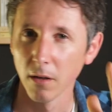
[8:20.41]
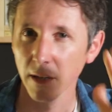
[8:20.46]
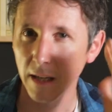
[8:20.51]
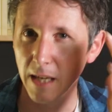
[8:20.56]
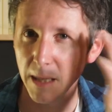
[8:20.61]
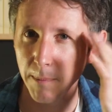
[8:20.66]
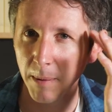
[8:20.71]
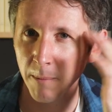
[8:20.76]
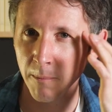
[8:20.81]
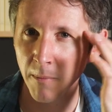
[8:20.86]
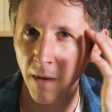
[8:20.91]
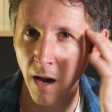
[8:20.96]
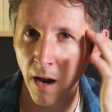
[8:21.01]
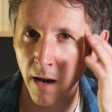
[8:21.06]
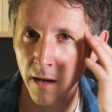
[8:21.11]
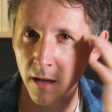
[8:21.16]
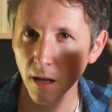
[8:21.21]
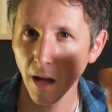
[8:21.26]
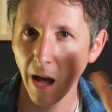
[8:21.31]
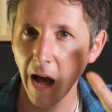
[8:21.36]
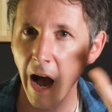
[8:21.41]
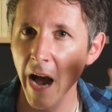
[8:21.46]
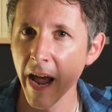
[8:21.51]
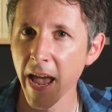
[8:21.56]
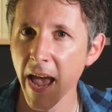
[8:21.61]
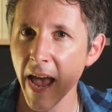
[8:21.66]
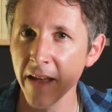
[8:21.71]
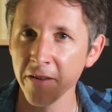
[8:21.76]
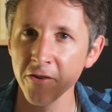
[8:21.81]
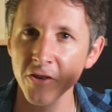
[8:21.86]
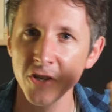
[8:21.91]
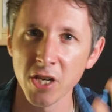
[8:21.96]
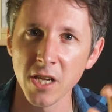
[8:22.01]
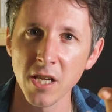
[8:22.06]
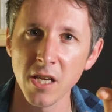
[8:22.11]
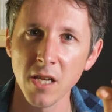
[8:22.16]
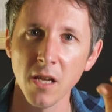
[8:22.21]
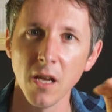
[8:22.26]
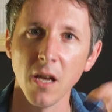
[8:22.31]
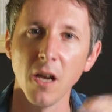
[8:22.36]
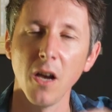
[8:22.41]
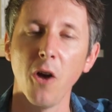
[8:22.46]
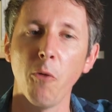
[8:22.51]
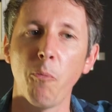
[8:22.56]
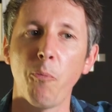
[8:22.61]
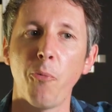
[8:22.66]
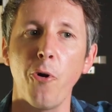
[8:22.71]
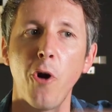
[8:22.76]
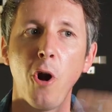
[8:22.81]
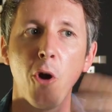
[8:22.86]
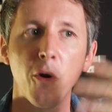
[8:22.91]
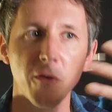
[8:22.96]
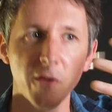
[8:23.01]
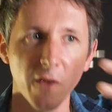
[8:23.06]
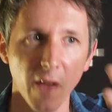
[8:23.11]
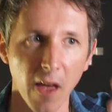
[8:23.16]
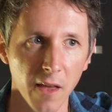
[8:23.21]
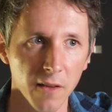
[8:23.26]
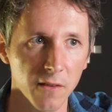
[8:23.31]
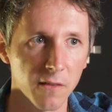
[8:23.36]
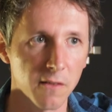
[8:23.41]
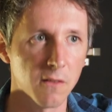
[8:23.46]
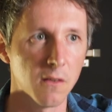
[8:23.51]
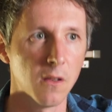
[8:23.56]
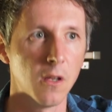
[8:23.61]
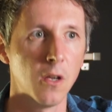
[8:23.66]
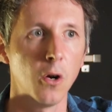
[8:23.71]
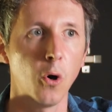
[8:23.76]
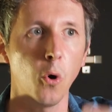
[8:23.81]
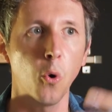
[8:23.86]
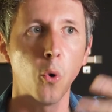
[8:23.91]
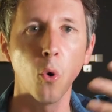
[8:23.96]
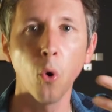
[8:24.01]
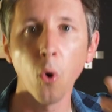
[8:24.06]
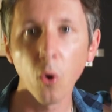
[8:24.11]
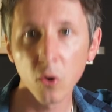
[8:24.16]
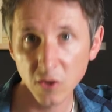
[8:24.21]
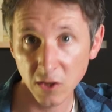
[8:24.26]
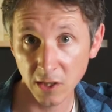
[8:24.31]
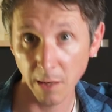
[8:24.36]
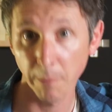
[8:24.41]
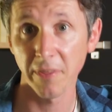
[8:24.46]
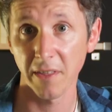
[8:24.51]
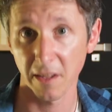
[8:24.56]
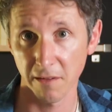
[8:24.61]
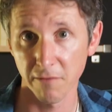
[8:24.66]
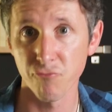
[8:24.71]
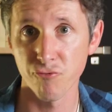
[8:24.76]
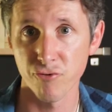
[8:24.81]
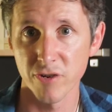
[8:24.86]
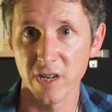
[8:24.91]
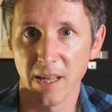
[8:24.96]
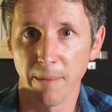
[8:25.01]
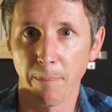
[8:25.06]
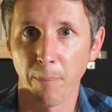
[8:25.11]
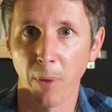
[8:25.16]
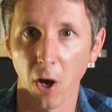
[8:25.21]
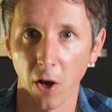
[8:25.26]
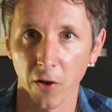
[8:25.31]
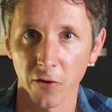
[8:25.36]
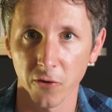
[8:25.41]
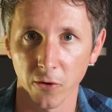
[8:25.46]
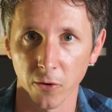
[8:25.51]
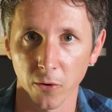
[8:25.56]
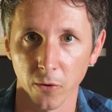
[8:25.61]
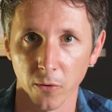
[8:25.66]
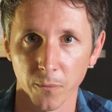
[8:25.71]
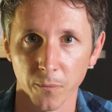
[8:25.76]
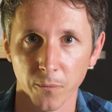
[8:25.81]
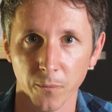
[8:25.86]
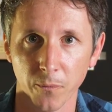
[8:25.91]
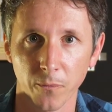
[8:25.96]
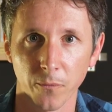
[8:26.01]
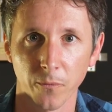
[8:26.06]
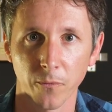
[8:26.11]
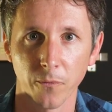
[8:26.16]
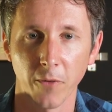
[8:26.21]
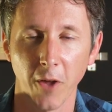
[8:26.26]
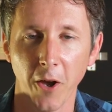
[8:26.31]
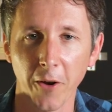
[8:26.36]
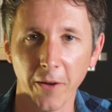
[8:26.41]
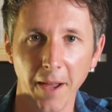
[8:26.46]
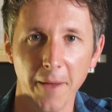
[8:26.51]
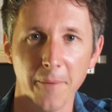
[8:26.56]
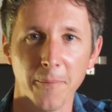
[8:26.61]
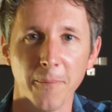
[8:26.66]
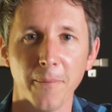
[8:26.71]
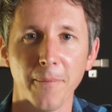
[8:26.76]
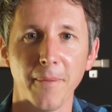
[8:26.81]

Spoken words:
Keep in mind ing, a process, or something really personal. Okay,